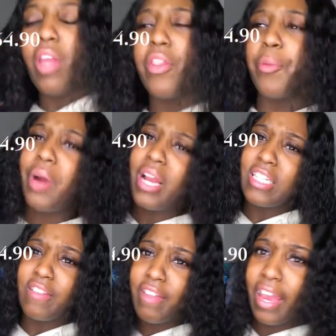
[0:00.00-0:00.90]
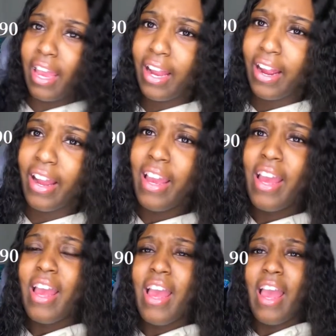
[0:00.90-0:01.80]
the price of the hair
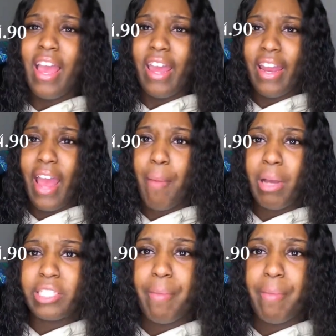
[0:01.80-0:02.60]
and how much